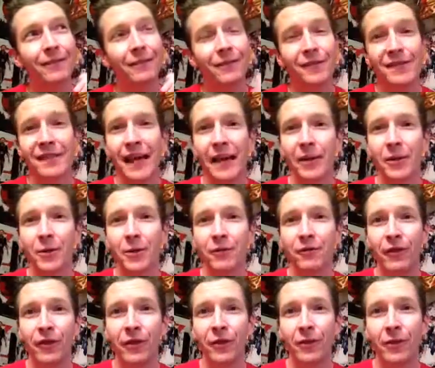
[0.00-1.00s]
side note,
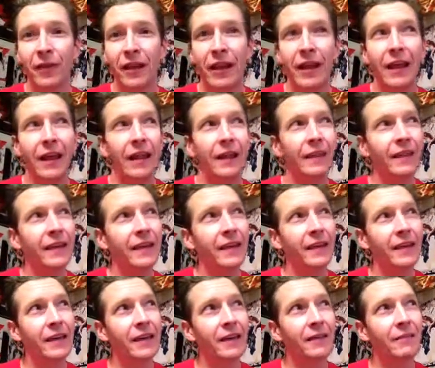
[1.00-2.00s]
fun note,
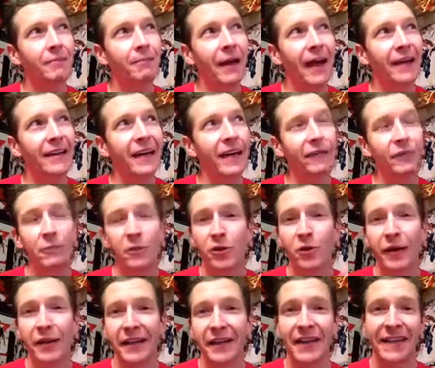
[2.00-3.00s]
the bad guy from the
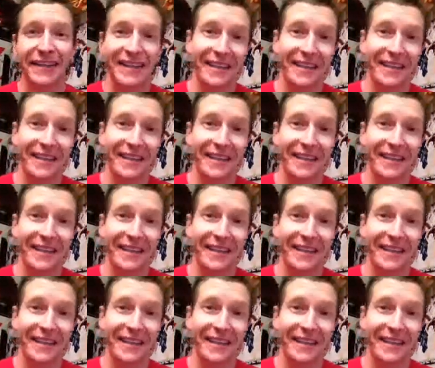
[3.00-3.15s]
Karate Kid,